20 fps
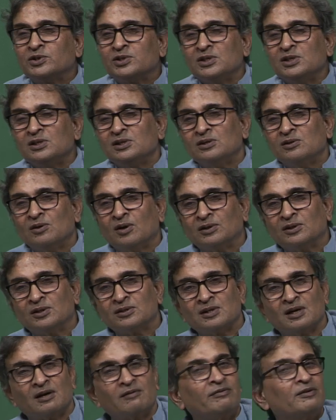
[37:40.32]
see on the
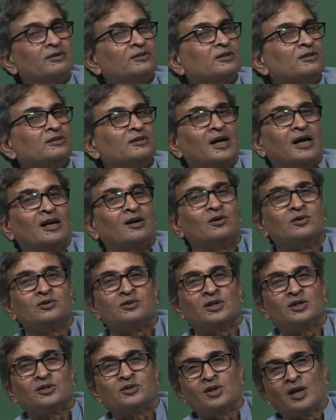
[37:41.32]
surface is nylon
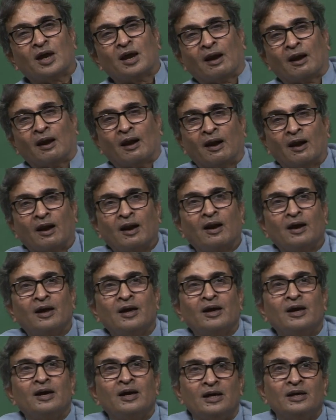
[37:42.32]
610
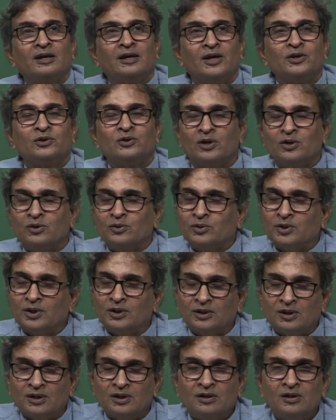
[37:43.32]
in case you are
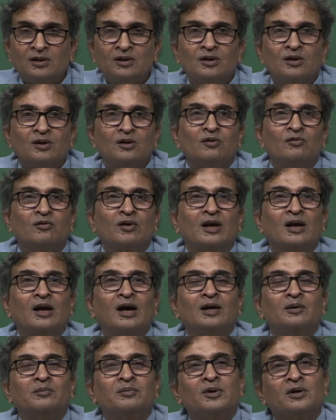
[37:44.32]
using the
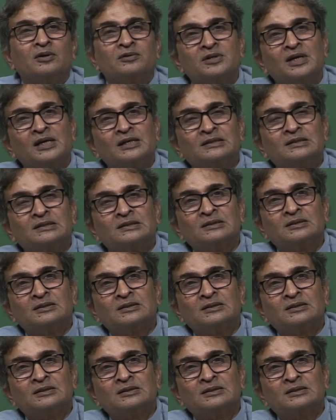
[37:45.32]
Wurlan process.